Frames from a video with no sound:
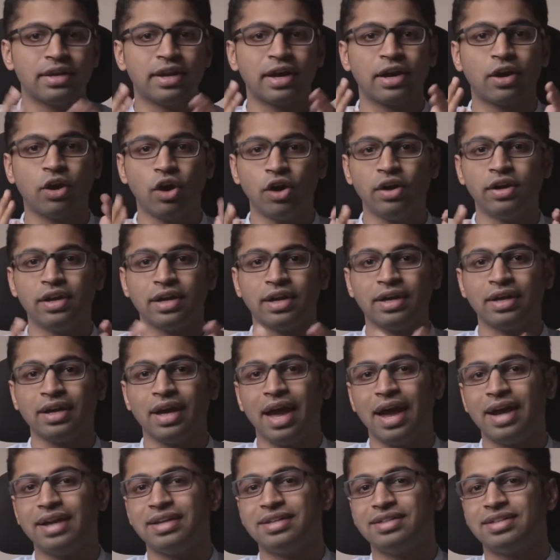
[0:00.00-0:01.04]
recording
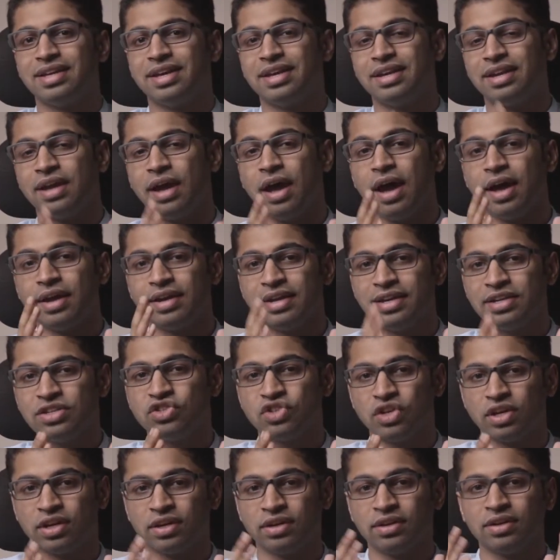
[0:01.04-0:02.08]
and then
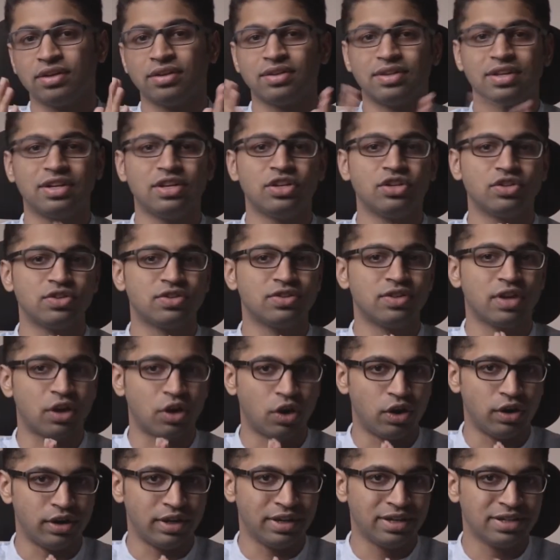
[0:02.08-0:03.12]
arranging these
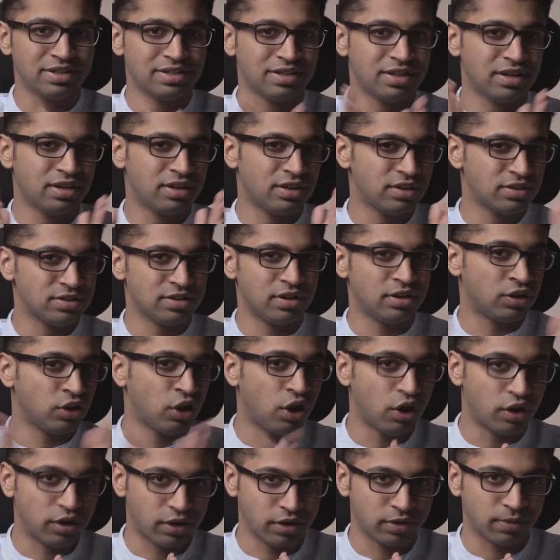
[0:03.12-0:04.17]
recordings in a certain
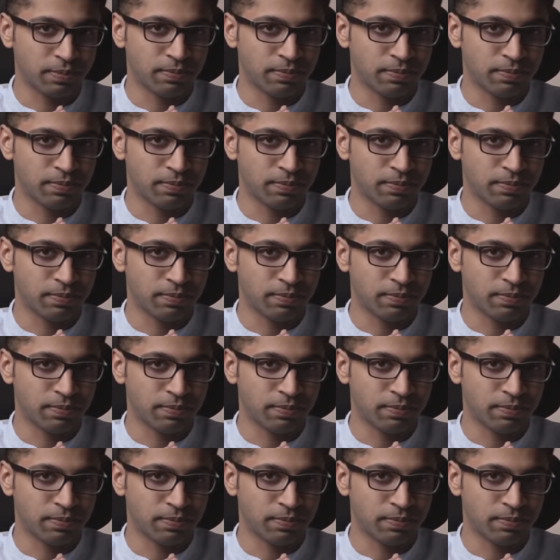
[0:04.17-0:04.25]
order.